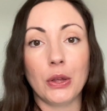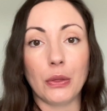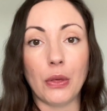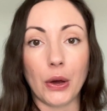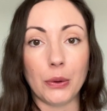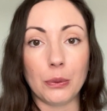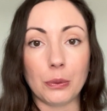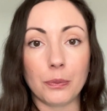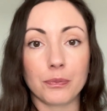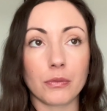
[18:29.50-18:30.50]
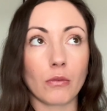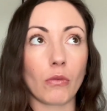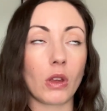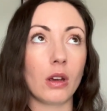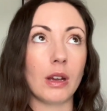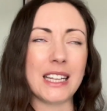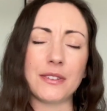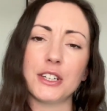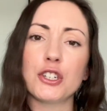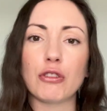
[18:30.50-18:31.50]
Though it's
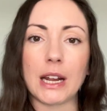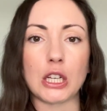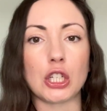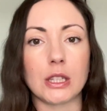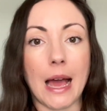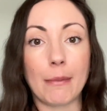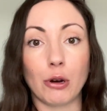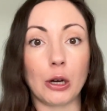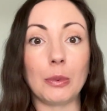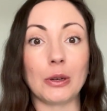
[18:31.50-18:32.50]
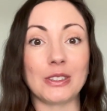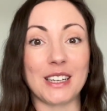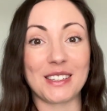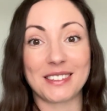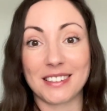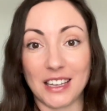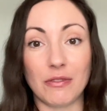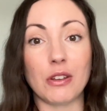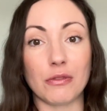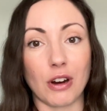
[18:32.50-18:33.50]
very strange that probiotics give
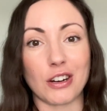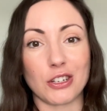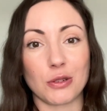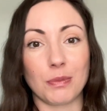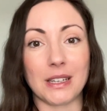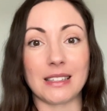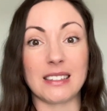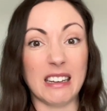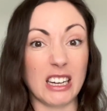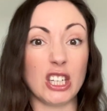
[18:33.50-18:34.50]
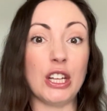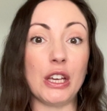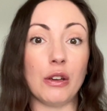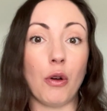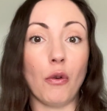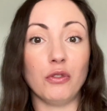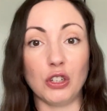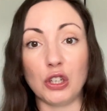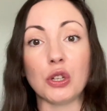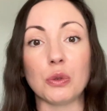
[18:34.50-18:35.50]
you thrush because they're actually
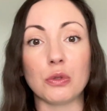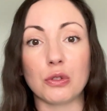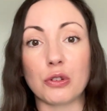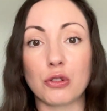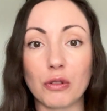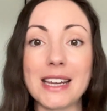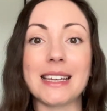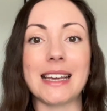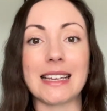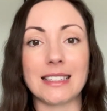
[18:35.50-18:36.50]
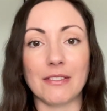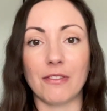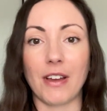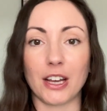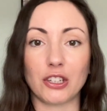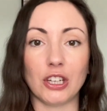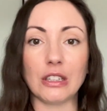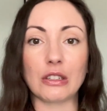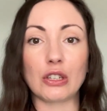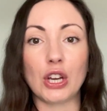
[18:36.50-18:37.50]
often used to treat yeast
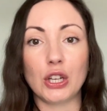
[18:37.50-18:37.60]
infections.